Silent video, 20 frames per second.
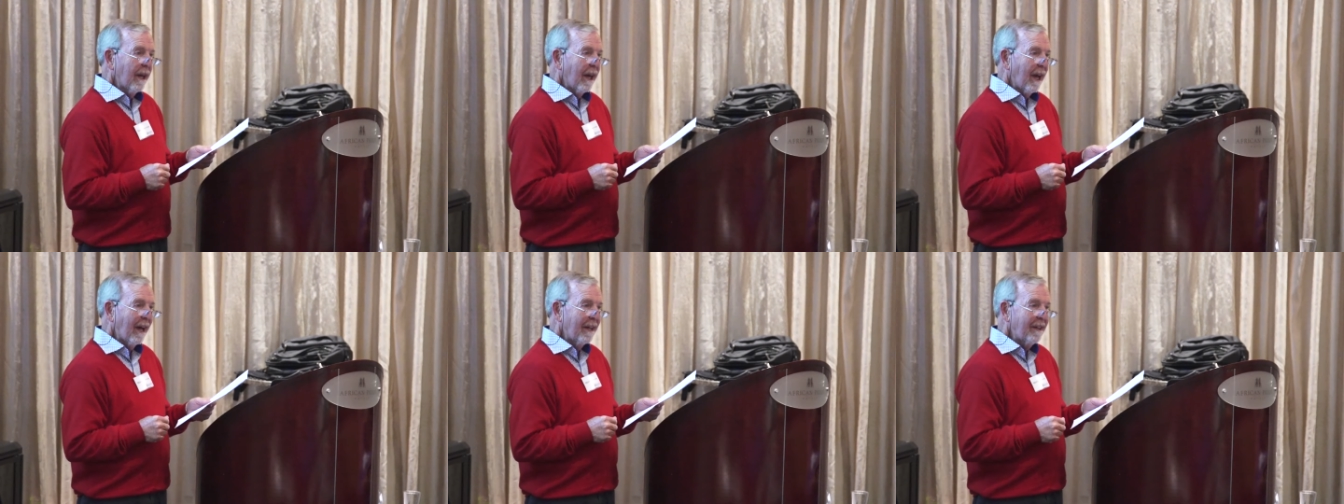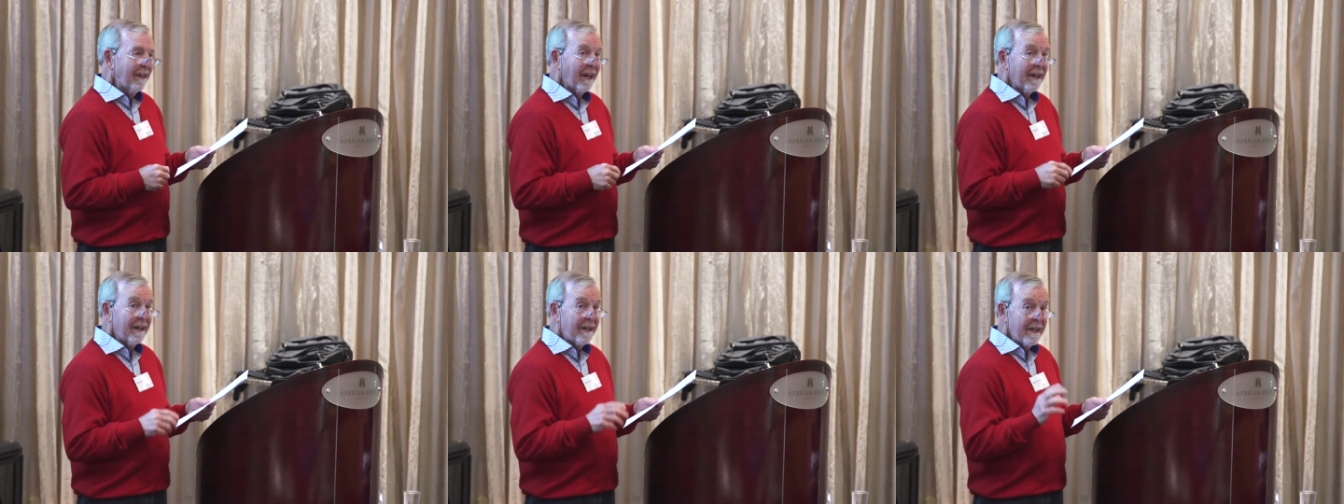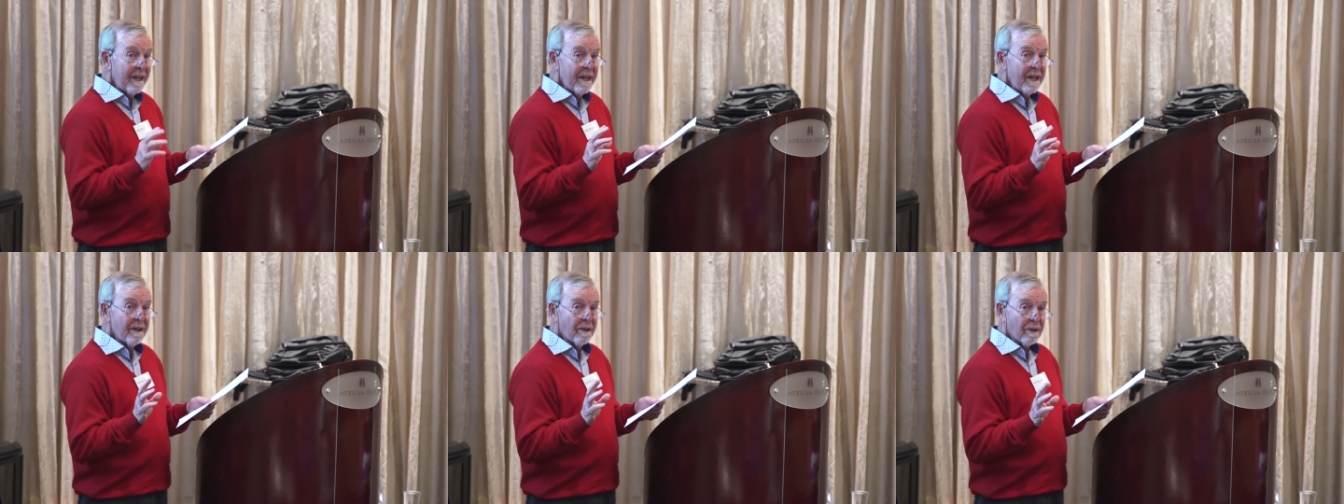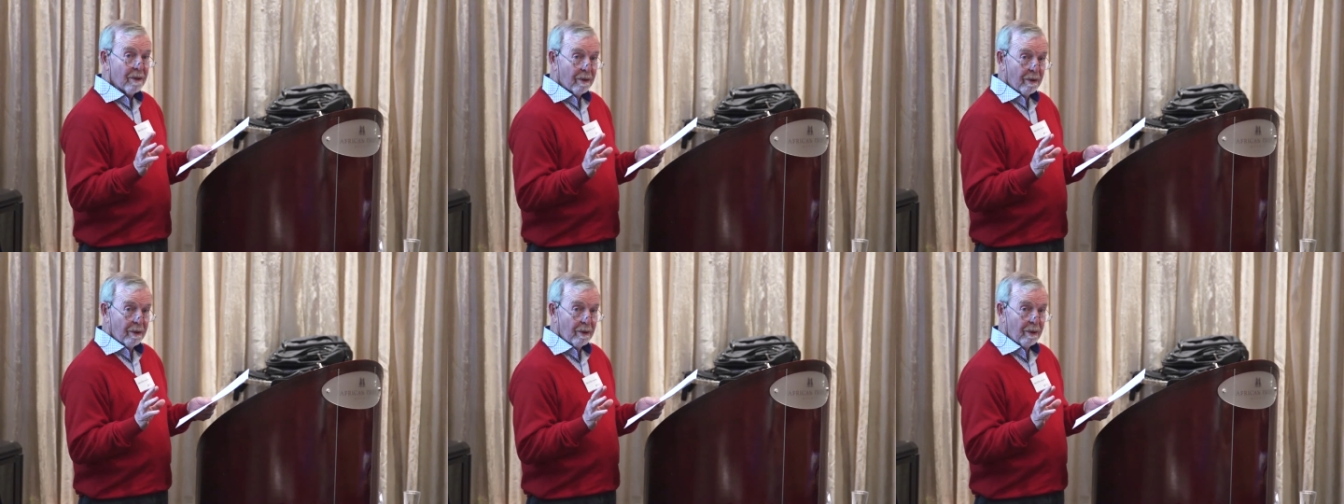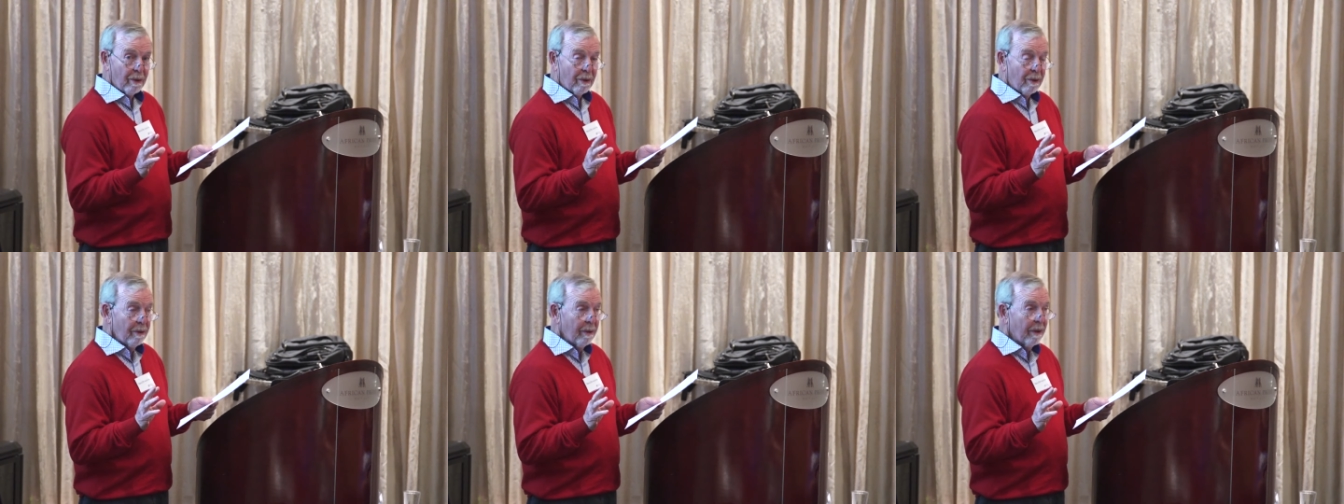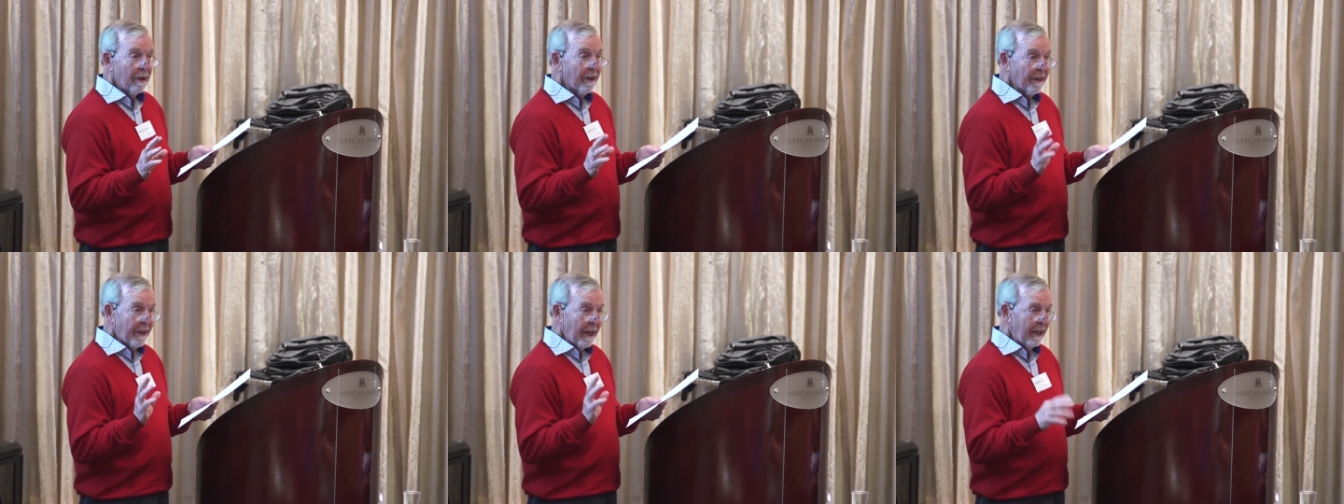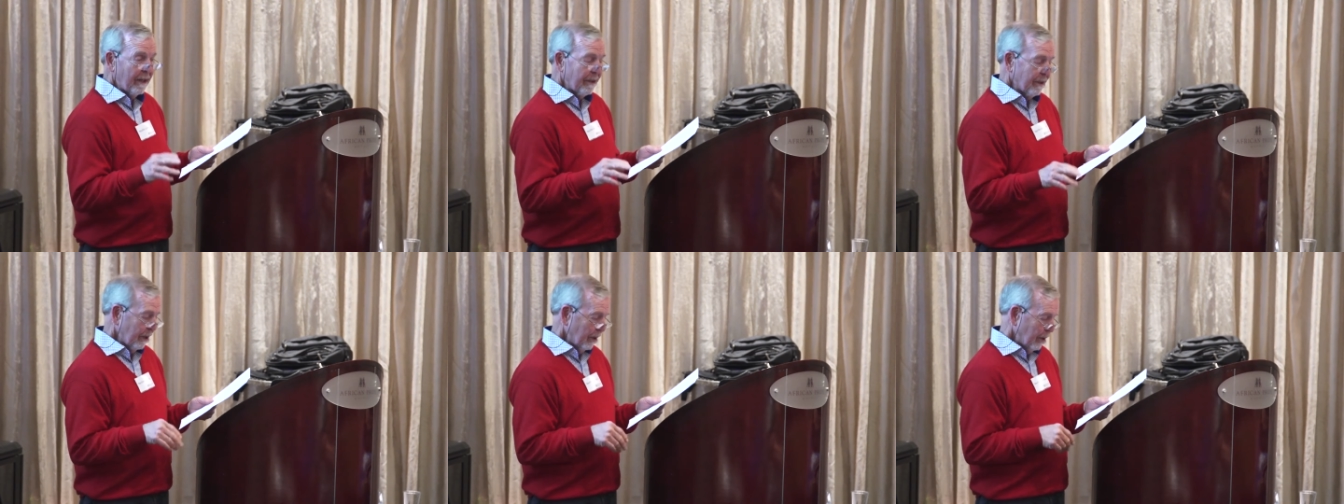and they need to do
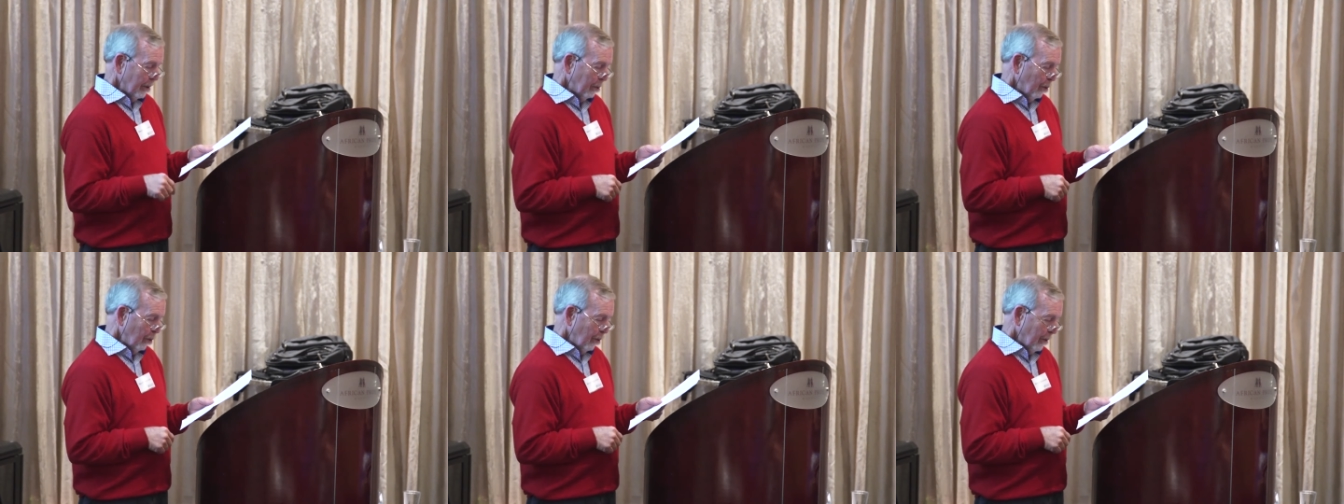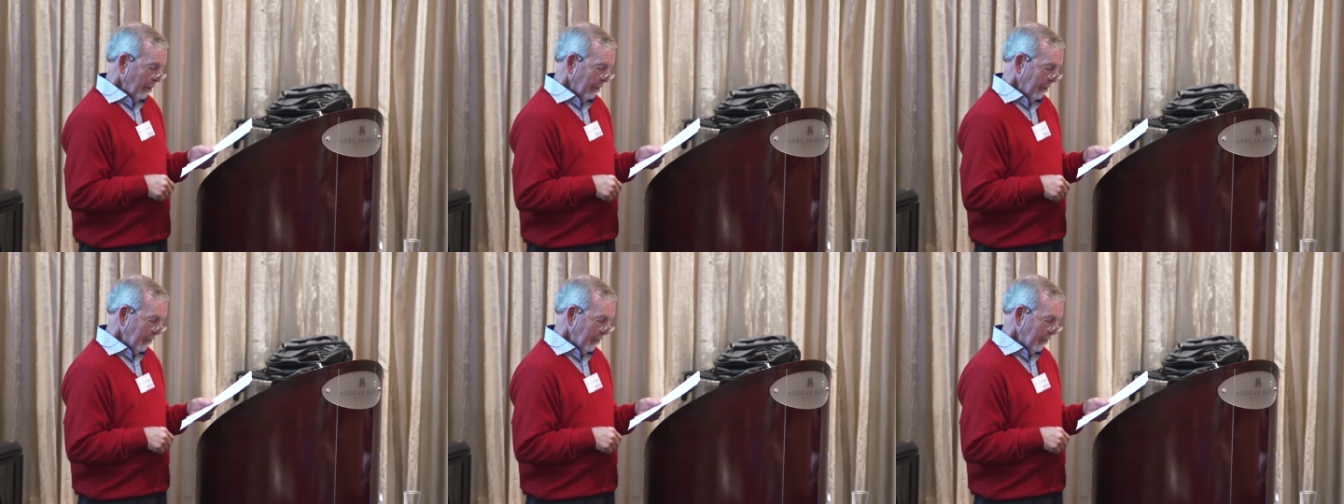thousands more.